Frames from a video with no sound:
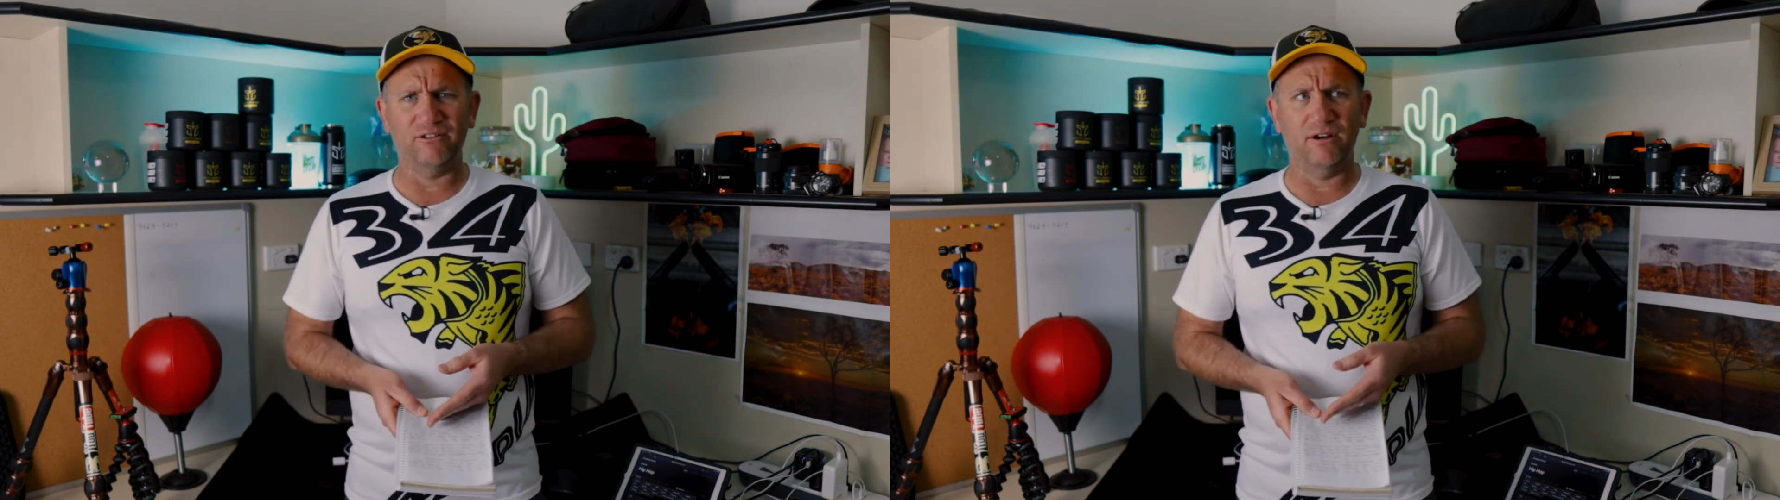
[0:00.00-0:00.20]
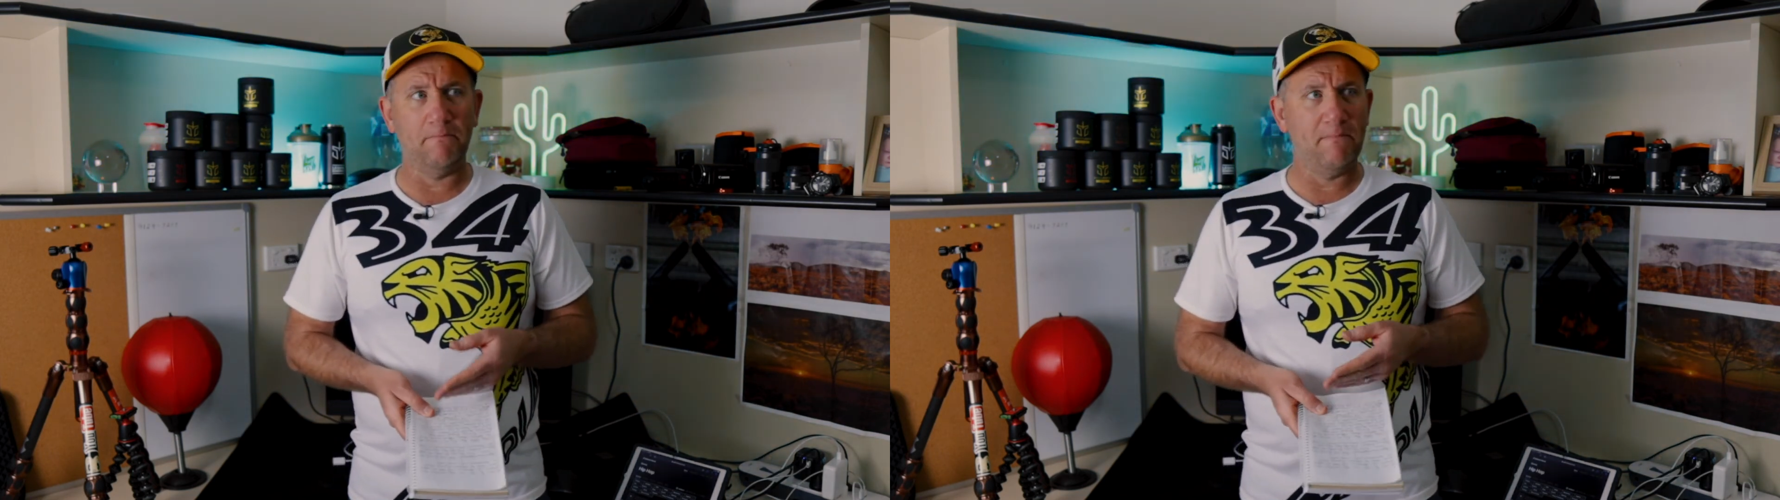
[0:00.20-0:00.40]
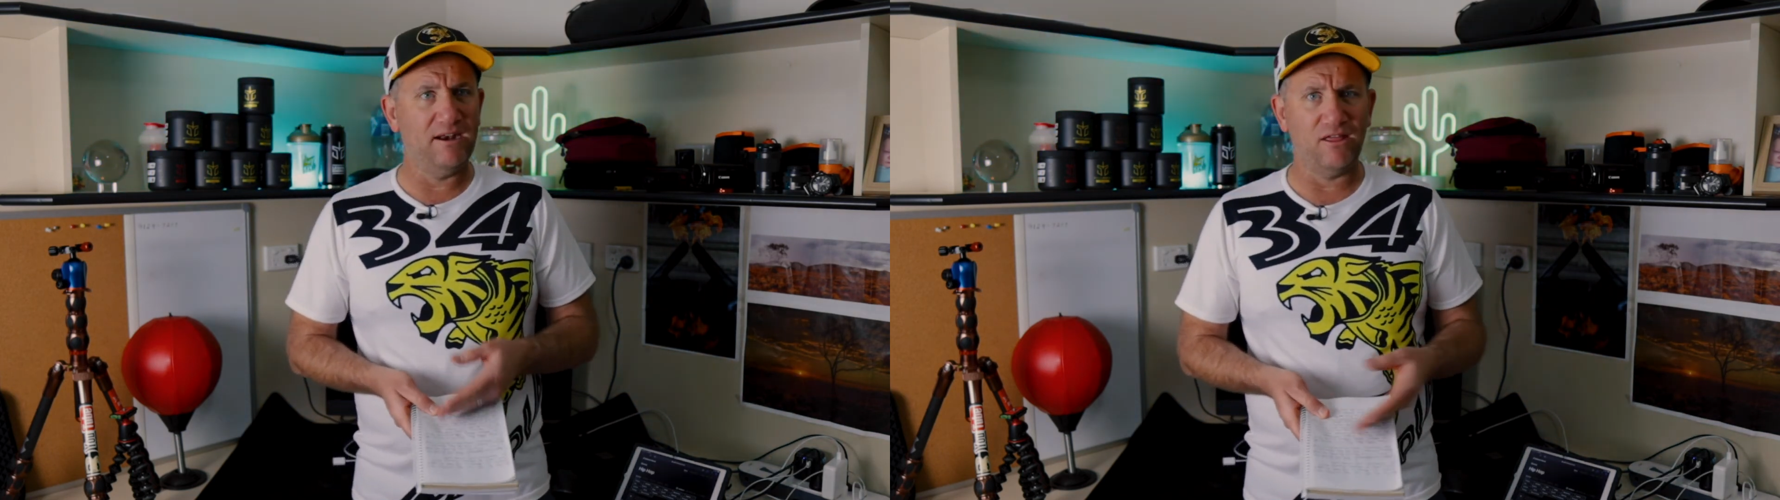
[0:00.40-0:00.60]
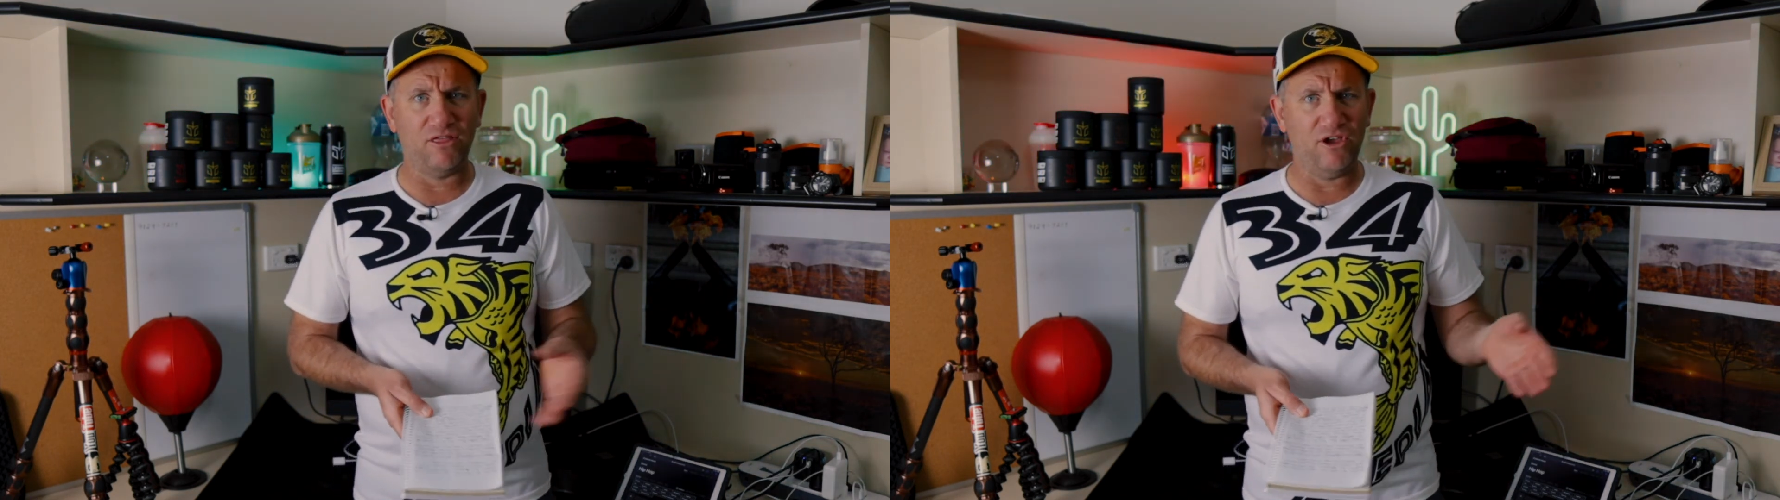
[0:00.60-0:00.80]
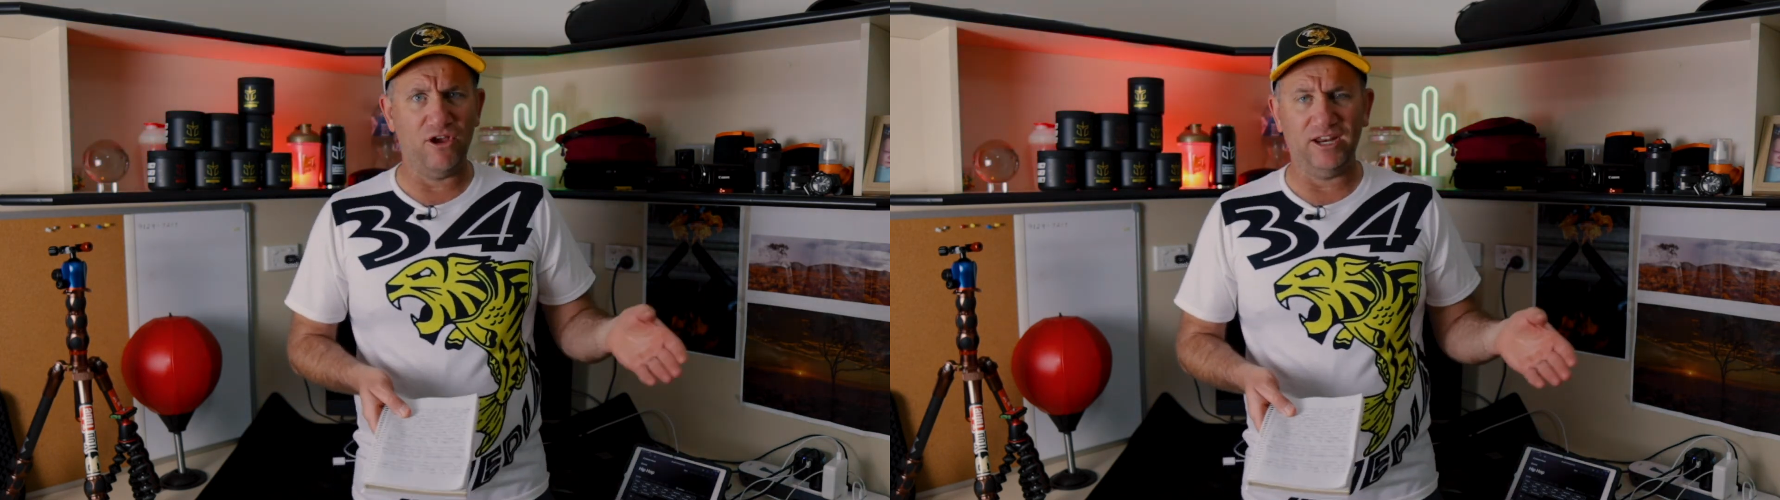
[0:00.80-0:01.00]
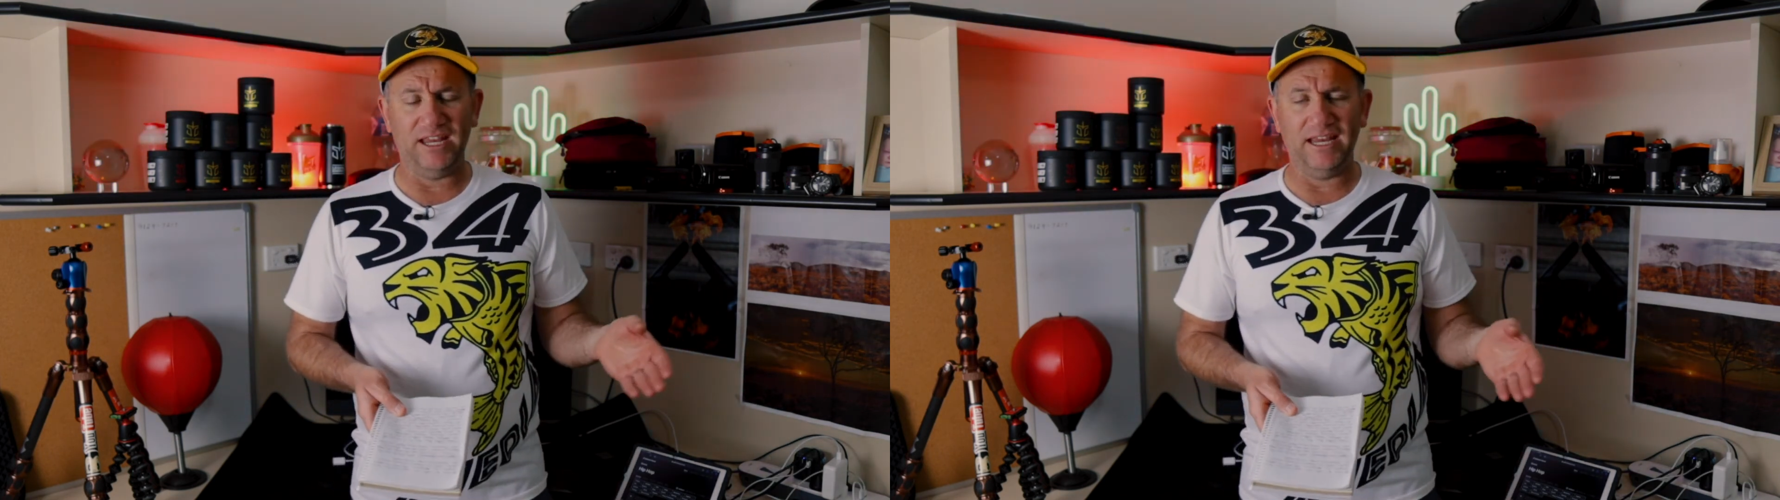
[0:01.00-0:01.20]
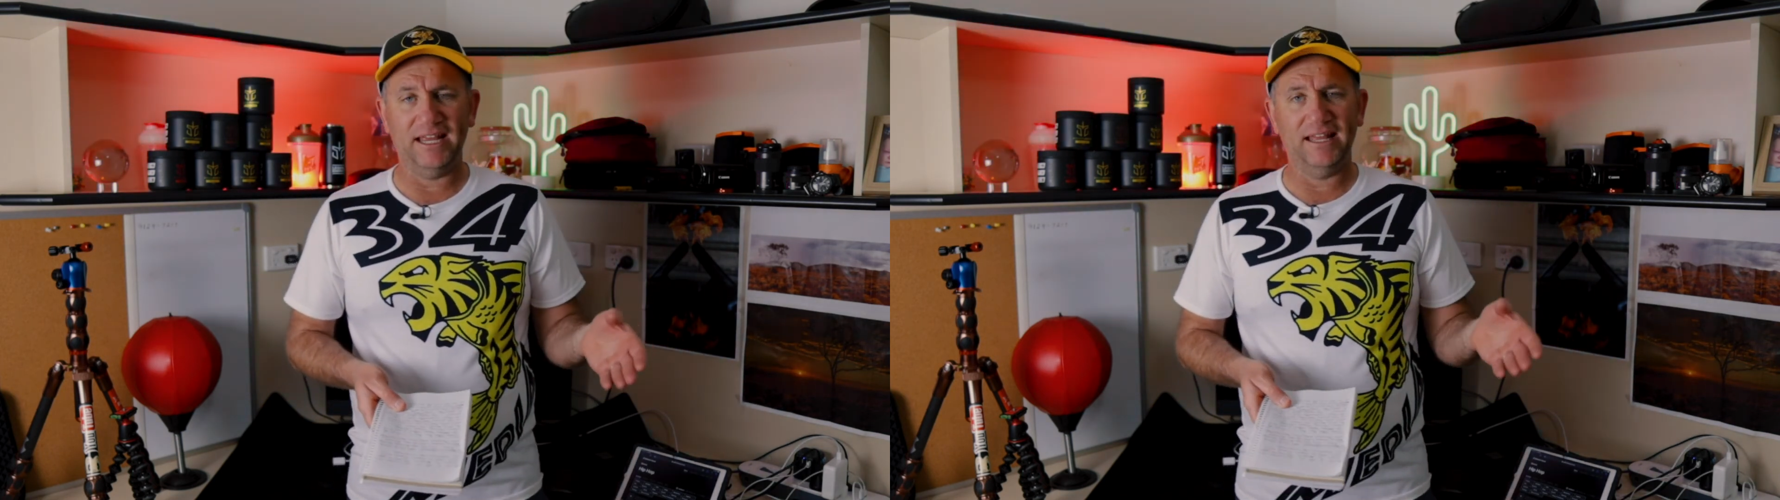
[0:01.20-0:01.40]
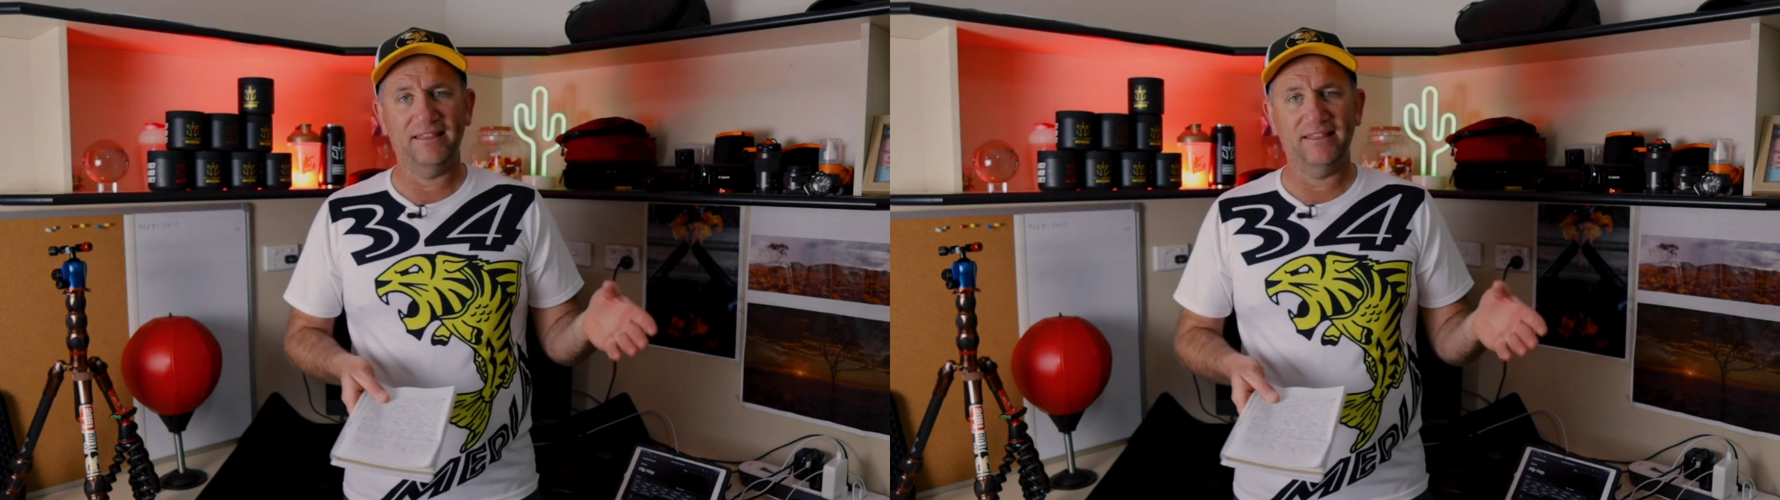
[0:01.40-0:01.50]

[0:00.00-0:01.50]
in 1:30.